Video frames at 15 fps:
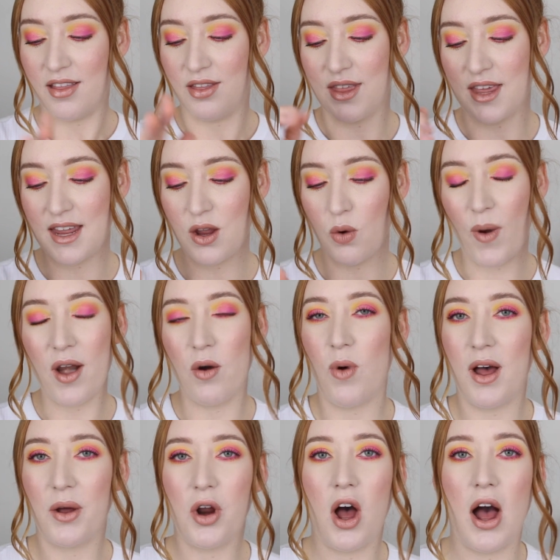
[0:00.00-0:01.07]
The Wet n
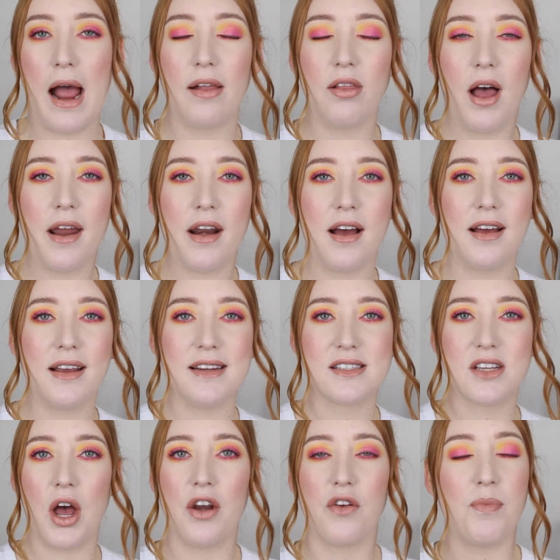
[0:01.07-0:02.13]
Wild highlighter is kind